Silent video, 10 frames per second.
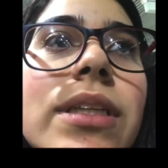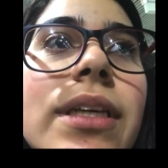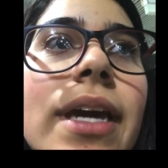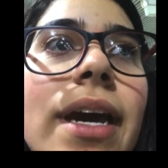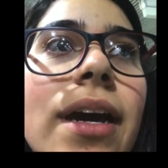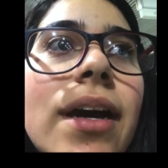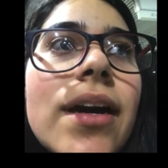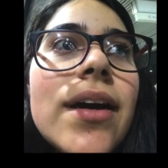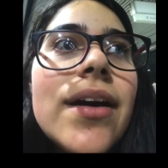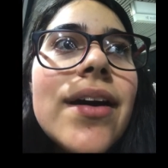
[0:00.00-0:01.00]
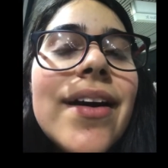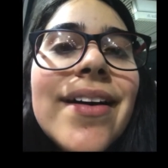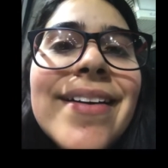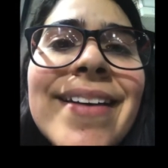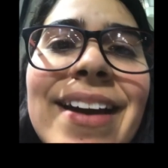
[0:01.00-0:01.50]
yeah,
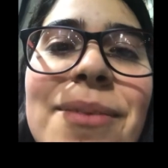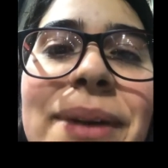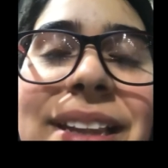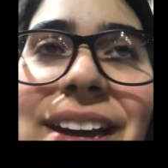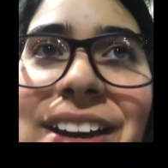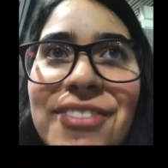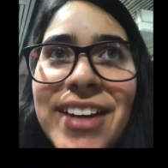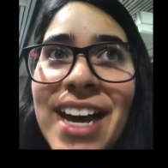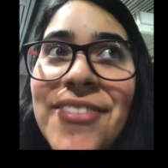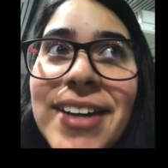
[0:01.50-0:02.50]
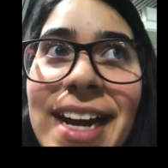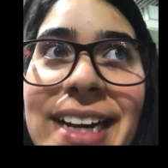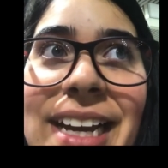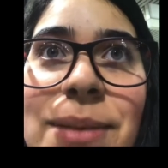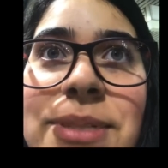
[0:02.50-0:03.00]
I hate my life, and I have a nine
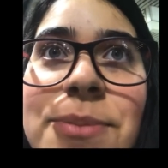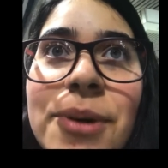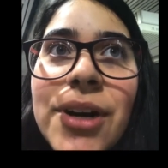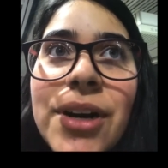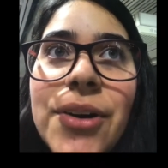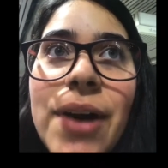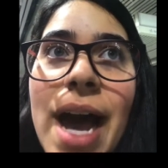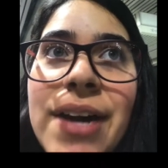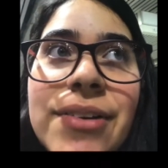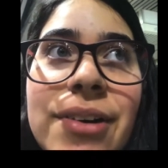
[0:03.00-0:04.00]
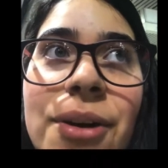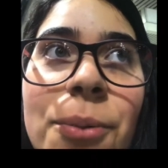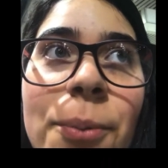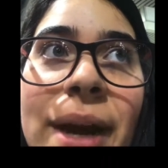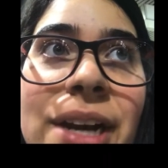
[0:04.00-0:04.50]
A M tomorrow. I don't know
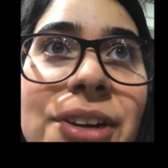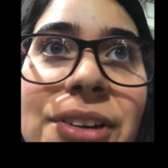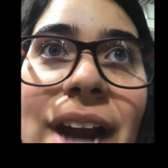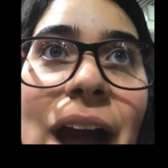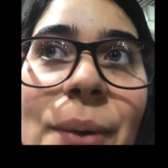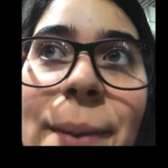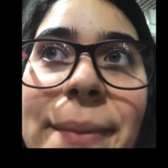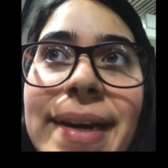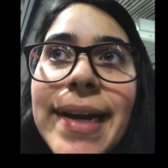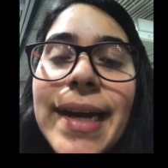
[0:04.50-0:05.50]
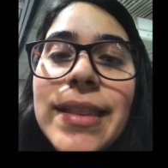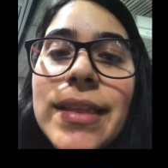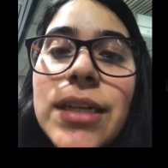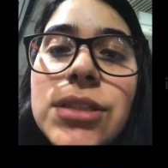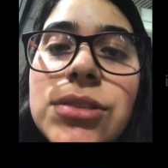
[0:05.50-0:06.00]
when or how I'm gonna get
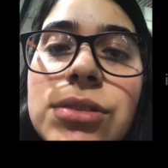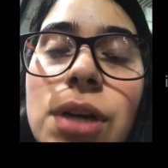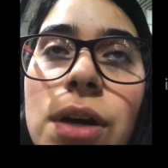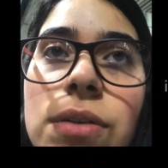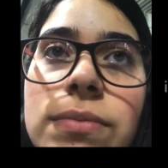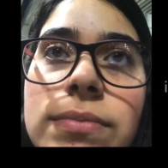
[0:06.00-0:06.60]
there, so.